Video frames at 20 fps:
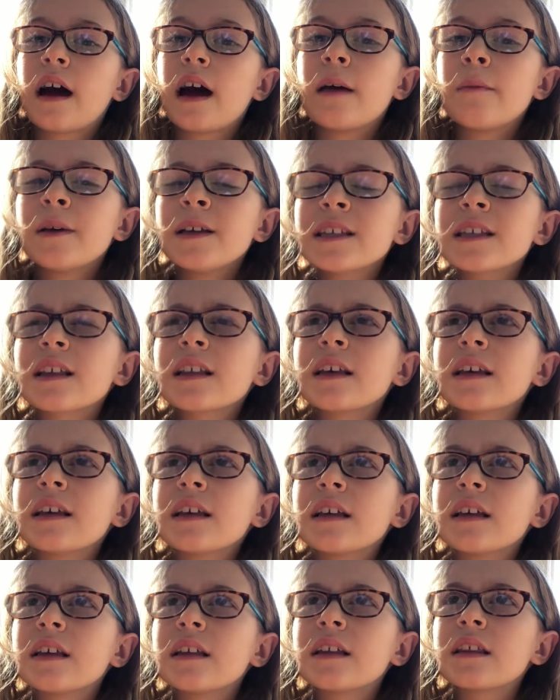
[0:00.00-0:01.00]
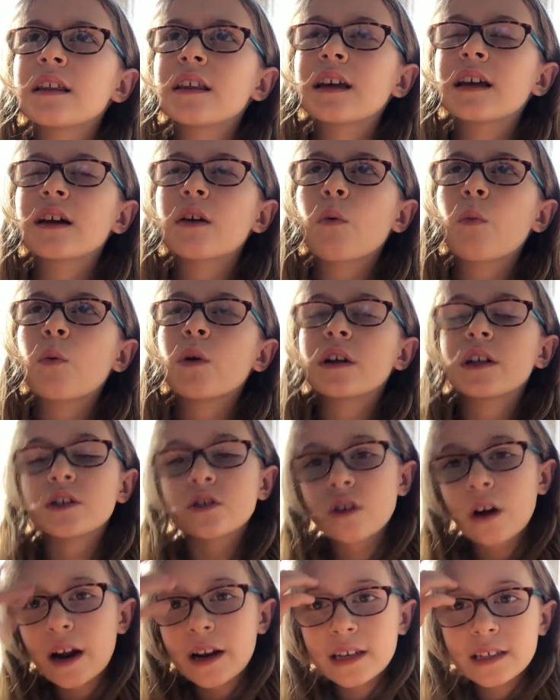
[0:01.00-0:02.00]
I basically think what
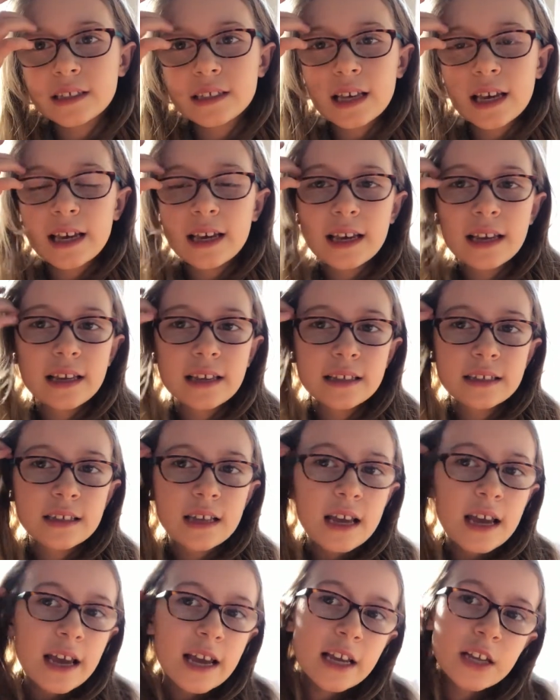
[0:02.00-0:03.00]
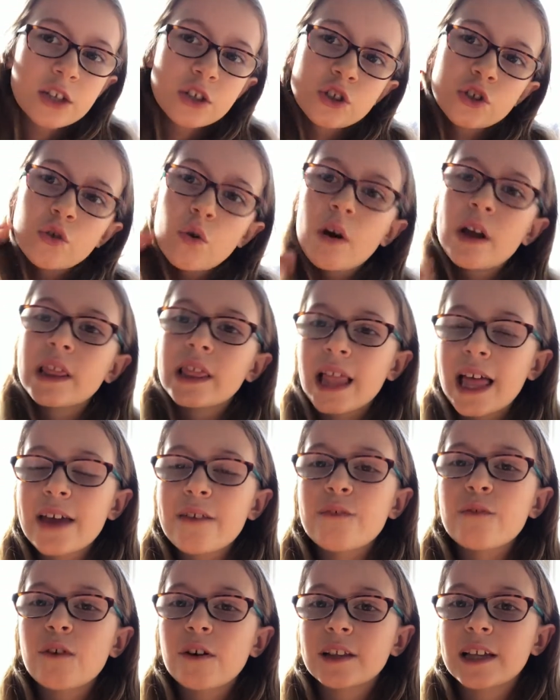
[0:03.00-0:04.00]
it's trying to say is enjoy
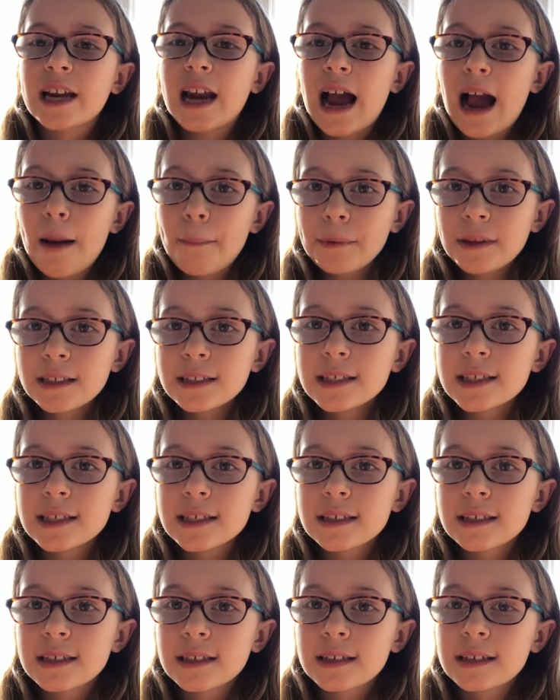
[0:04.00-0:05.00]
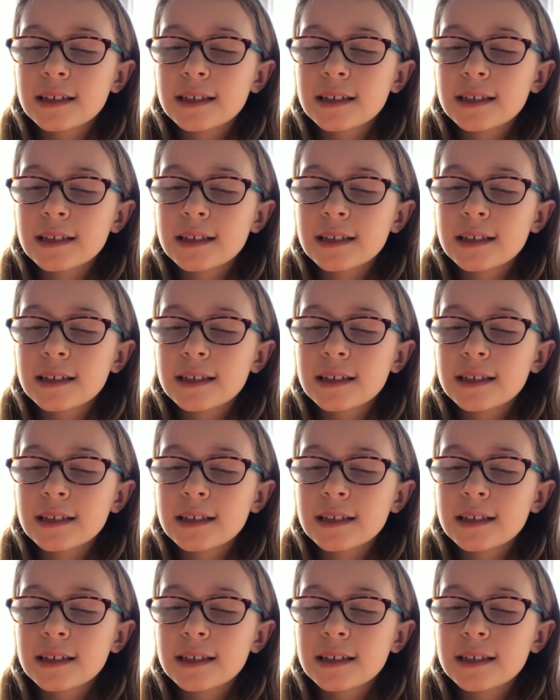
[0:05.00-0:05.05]
life while it happens